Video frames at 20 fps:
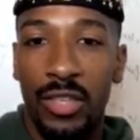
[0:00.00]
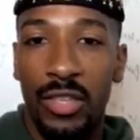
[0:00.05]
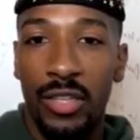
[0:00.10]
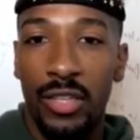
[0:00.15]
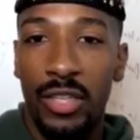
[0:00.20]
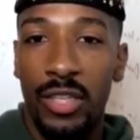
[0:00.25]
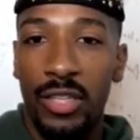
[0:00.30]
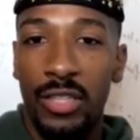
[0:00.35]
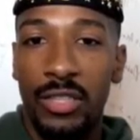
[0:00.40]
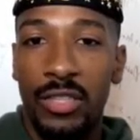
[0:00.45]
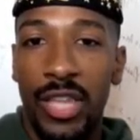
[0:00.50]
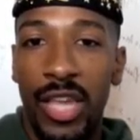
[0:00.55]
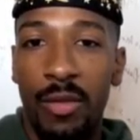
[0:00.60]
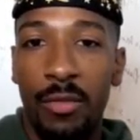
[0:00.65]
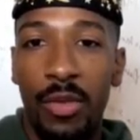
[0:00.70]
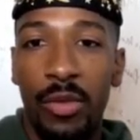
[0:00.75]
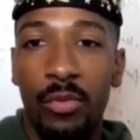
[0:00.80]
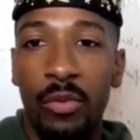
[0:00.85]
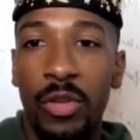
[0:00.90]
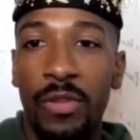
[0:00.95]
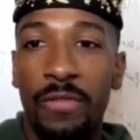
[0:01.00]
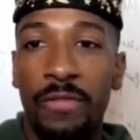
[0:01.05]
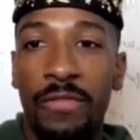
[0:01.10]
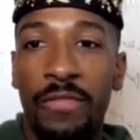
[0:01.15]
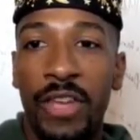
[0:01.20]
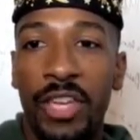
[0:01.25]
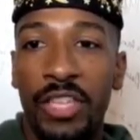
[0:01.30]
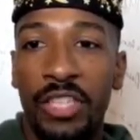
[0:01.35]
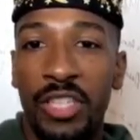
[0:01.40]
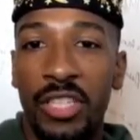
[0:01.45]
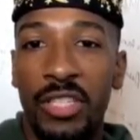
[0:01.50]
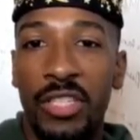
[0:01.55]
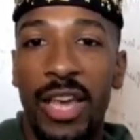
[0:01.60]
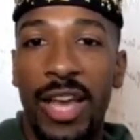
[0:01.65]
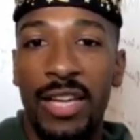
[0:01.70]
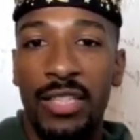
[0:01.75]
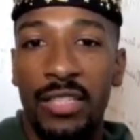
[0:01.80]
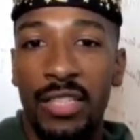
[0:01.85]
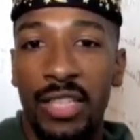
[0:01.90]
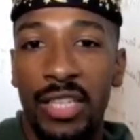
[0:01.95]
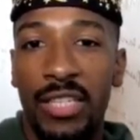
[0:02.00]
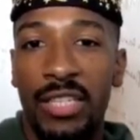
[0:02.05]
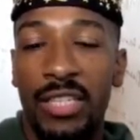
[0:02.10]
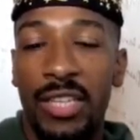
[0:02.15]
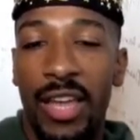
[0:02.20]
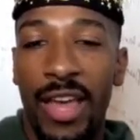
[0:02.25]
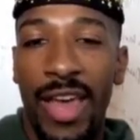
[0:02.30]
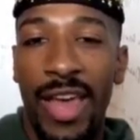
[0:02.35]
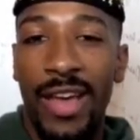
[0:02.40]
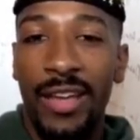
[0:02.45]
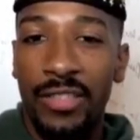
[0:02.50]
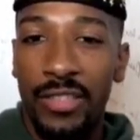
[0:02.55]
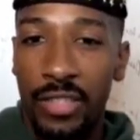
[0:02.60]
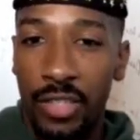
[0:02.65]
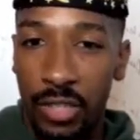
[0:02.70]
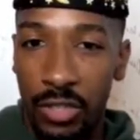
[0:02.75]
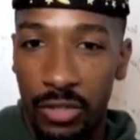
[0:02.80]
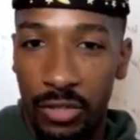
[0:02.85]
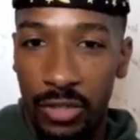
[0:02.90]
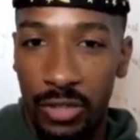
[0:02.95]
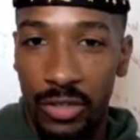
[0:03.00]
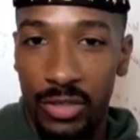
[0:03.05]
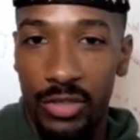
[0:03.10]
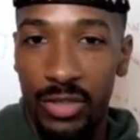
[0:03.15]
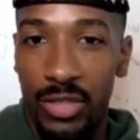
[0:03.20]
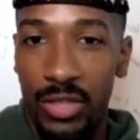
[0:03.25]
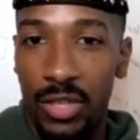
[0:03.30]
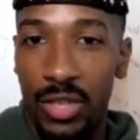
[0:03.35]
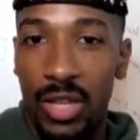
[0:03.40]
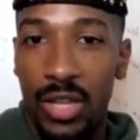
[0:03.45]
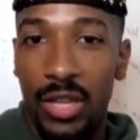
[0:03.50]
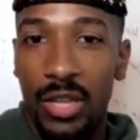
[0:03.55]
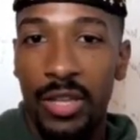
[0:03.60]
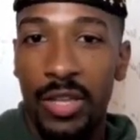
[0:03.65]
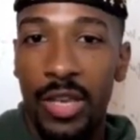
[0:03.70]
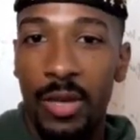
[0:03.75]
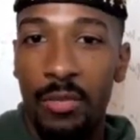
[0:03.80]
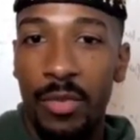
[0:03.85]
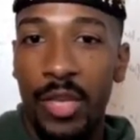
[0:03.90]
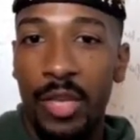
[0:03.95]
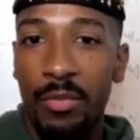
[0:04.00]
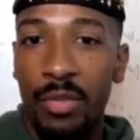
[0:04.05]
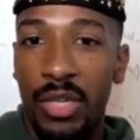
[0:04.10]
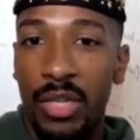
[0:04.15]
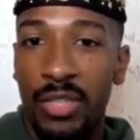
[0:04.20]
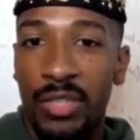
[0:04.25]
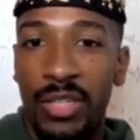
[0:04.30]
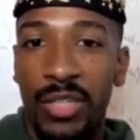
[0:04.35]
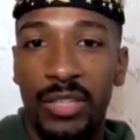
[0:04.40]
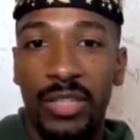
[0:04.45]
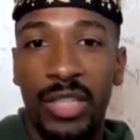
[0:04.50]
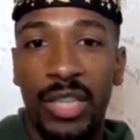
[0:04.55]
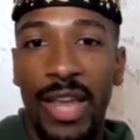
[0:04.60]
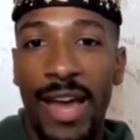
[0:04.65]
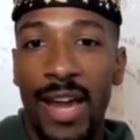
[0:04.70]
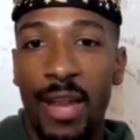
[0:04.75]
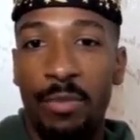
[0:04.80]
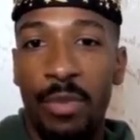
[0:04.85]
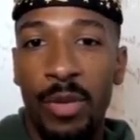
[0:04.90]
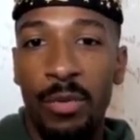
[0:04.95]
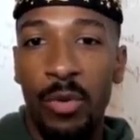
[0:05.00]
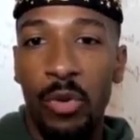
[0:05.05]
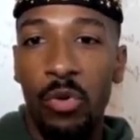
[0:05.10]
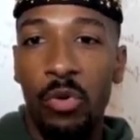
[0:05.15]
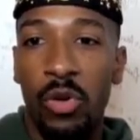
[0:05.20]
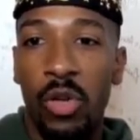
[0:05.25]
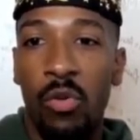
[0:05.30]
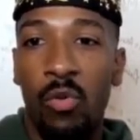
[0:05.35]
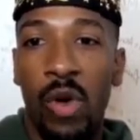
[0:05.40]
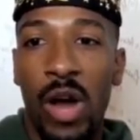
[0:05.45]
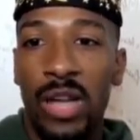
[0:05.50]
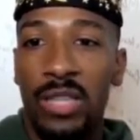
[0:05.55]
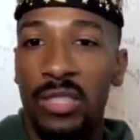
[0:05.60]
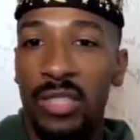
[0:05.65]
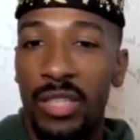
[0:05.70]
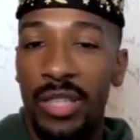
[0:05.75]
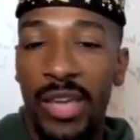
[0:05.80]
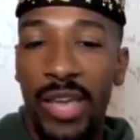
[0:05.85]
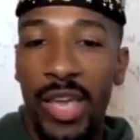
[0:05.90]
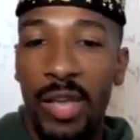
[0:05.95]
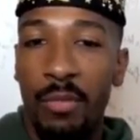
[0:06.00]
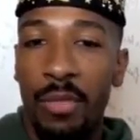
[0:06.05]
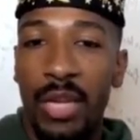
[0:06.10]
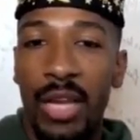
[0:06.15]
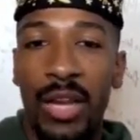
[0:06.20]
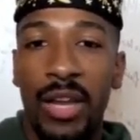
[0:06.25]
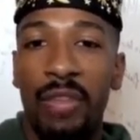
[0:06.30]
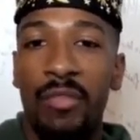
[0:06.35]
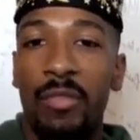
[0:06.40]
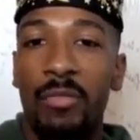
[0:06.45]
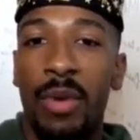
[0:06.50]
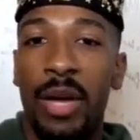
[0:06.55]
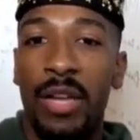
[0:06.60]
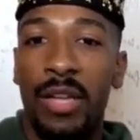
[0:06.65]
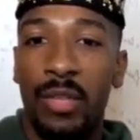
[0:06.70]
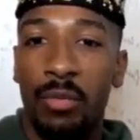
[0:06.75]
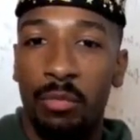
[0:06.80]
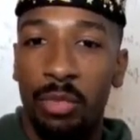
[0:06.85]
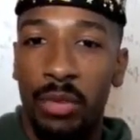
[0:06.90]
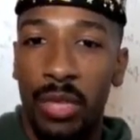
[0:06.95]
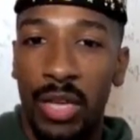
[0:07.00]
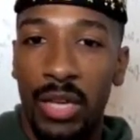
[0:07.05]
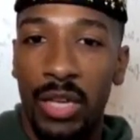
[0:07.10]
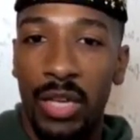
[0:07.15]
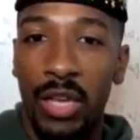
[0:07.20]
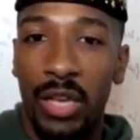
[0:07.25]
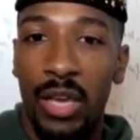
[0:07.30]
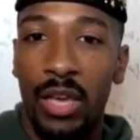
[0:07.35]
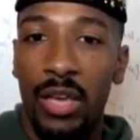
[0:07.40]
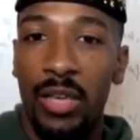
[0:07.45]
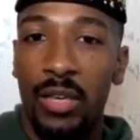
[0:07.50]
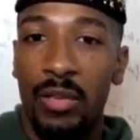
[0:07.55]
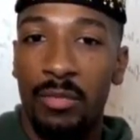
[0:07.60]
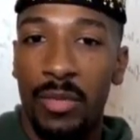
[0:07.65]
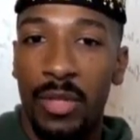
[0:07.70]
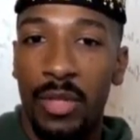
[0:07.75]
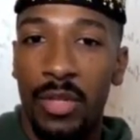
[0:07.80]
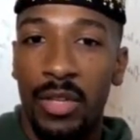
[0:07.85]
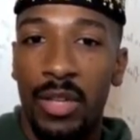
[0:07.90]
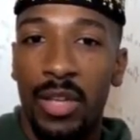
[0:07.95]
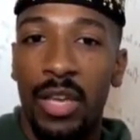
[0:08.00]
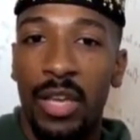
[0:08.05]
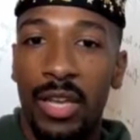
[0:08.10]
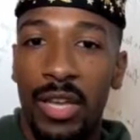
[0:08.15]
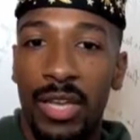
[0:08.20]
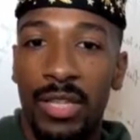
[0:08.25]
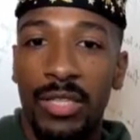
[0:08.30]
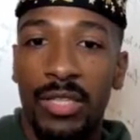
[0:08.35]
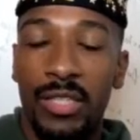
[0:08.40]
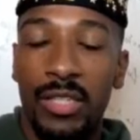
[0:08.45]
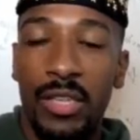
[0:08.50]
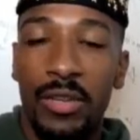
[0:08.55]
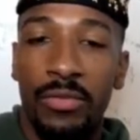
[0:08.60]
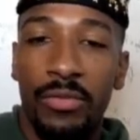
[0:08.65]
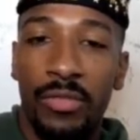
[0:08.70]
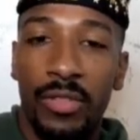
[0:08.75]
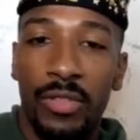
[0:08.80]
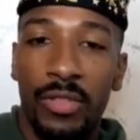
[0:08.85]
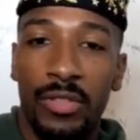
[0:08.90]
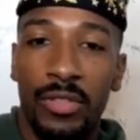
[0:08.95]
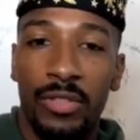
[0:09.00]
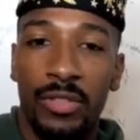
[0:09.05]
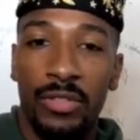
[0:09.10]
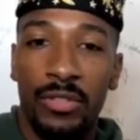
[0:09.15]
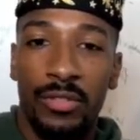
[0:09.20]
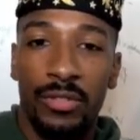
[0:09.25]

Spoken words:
You understand me? We fishing to actually get to the executors. Yeah, you know what I mean? Because there's a lot of people who can watch the game, but not everybody can play the game. And that's the difference.